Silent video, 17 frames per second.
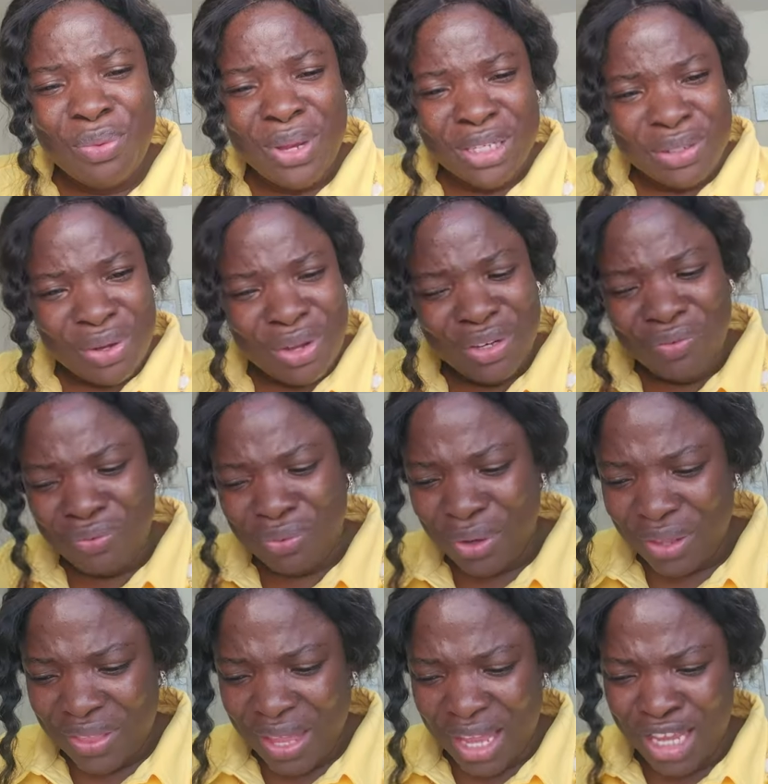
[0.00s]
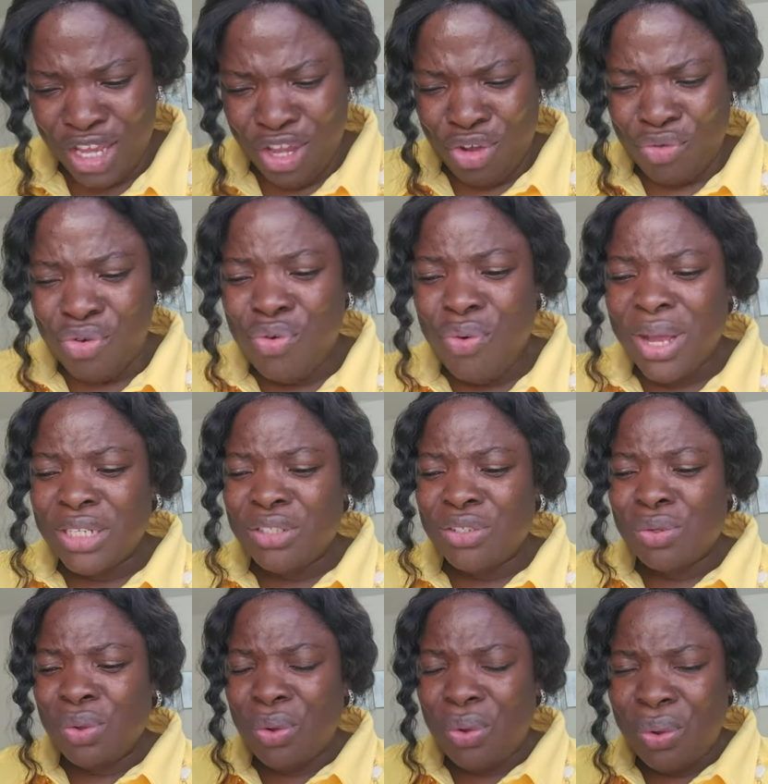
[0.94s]
were taught further, we were
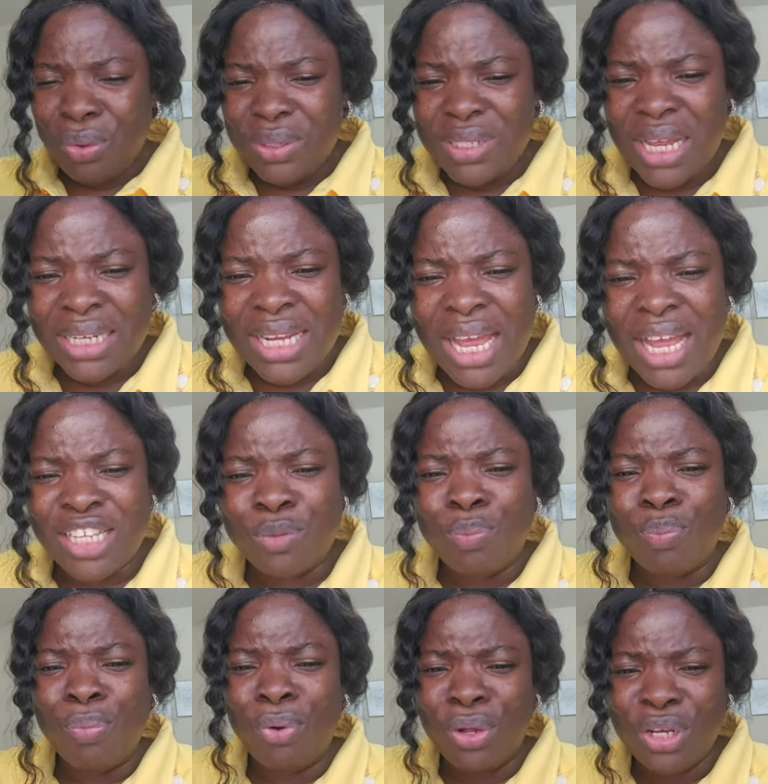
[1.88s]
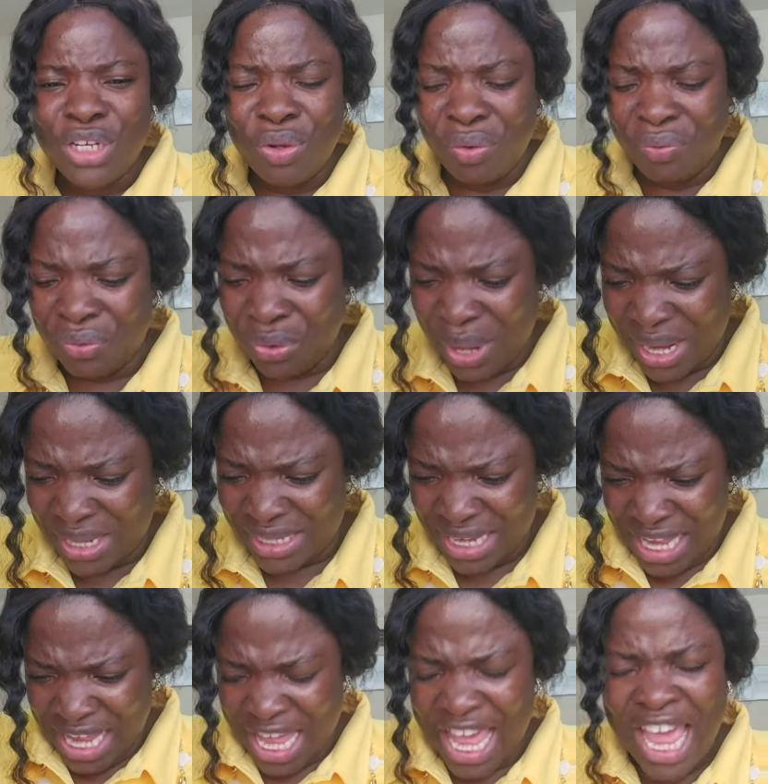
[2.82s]
told that as body of Christ,
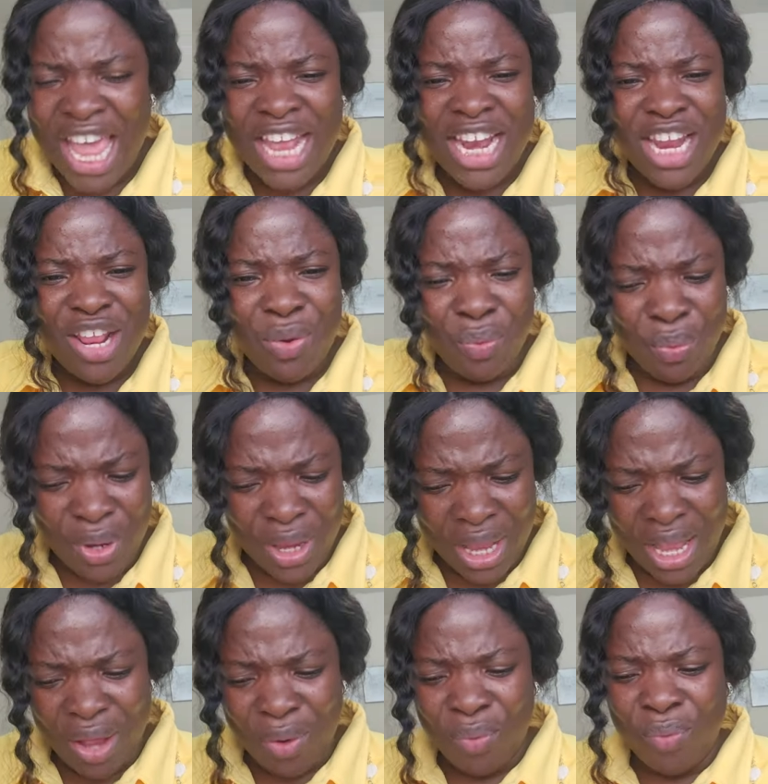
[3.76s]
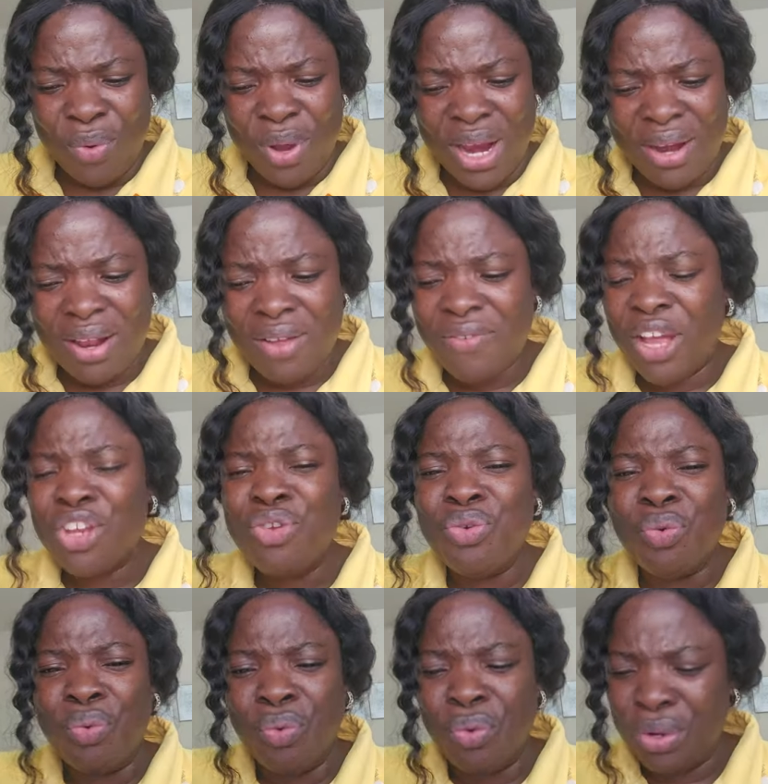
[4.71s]
anywhere and wherever you
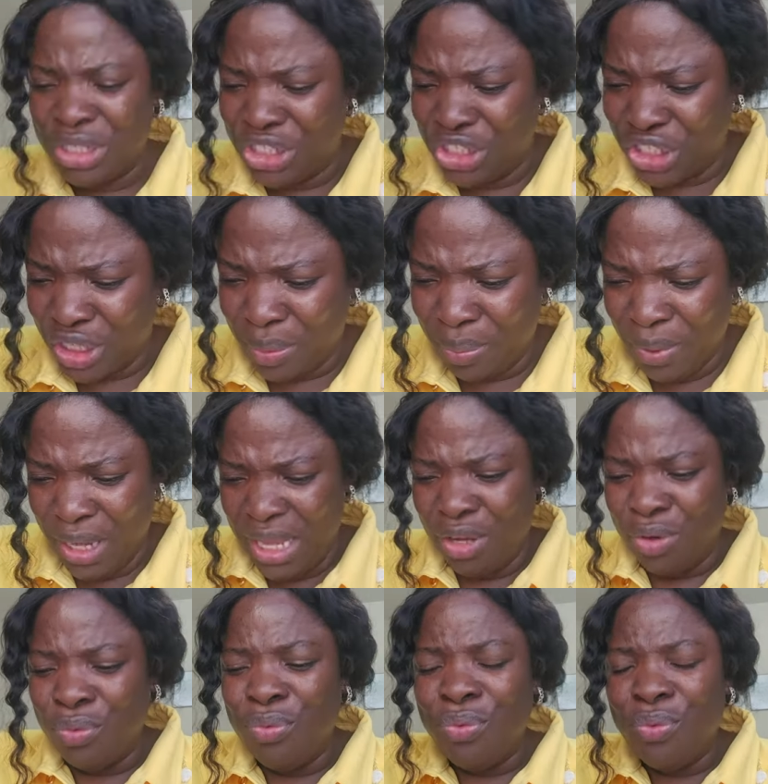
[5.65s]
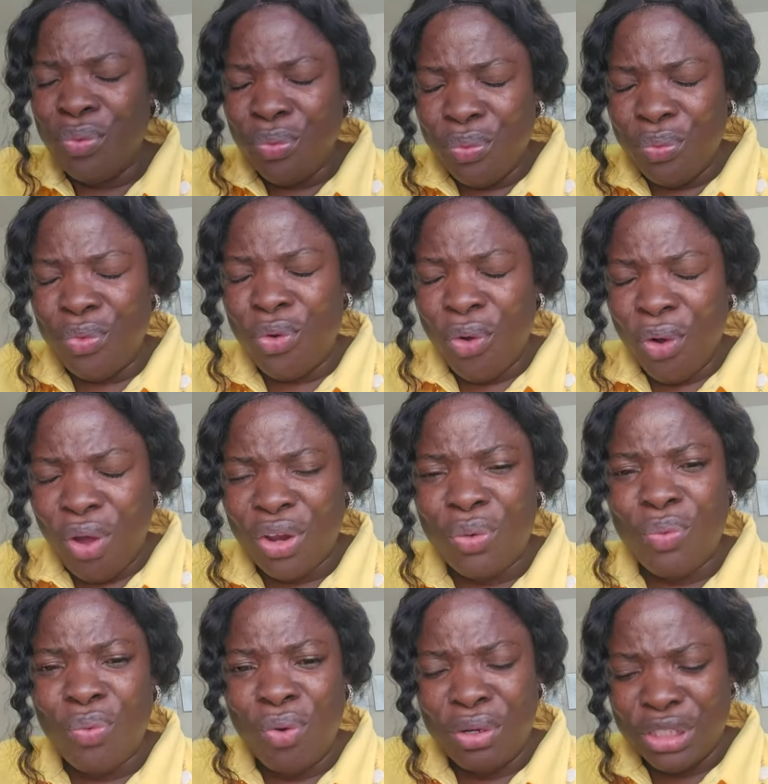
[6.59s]
worship, God
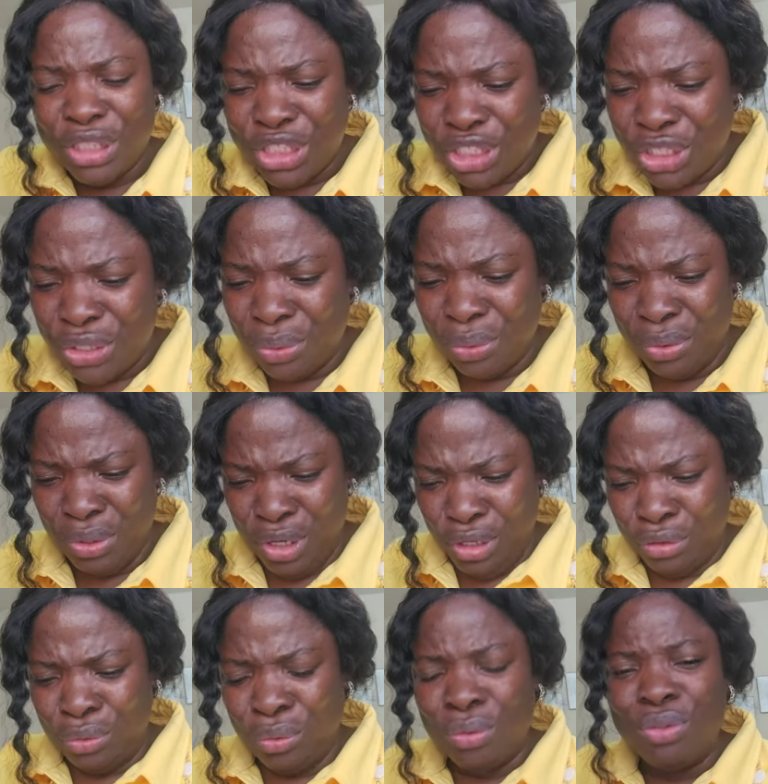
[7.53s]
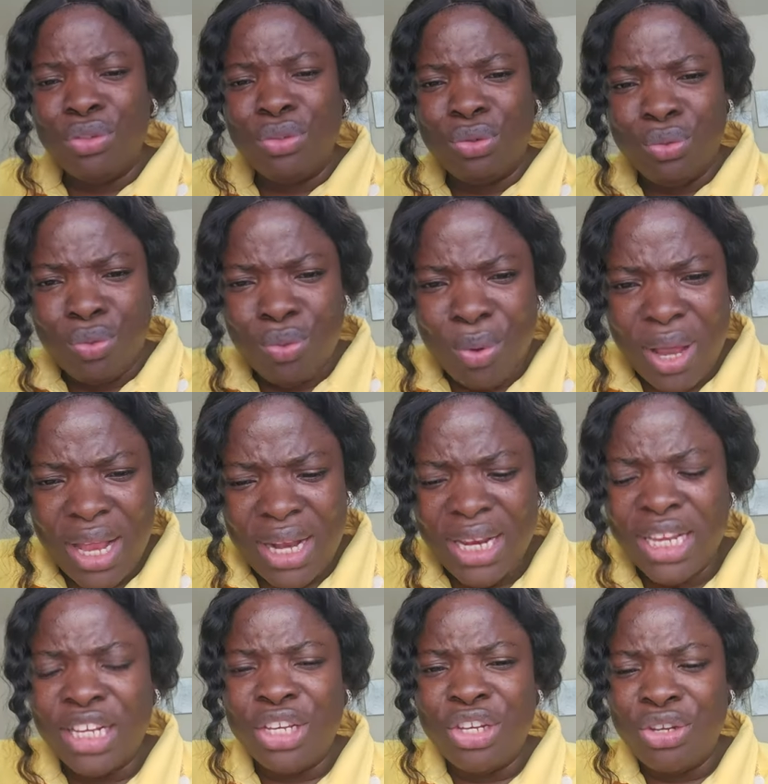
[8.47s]
wants you to dwell
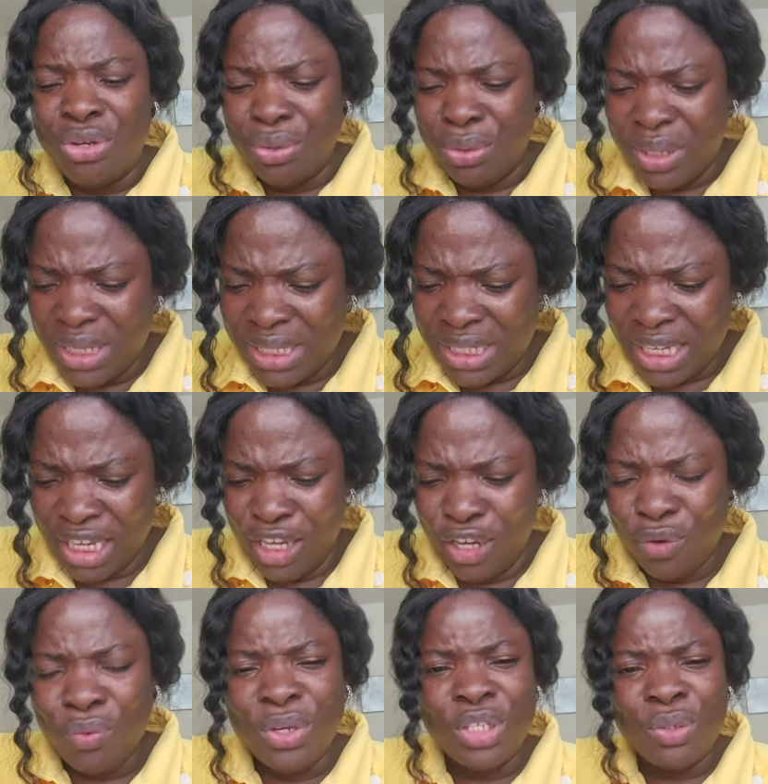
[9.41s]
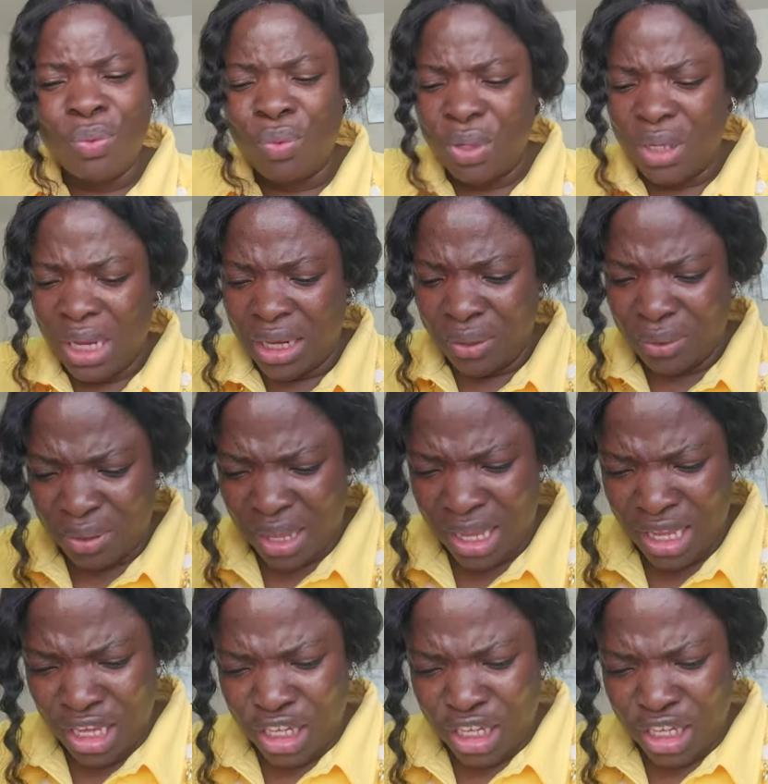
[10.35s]
in unity with one another.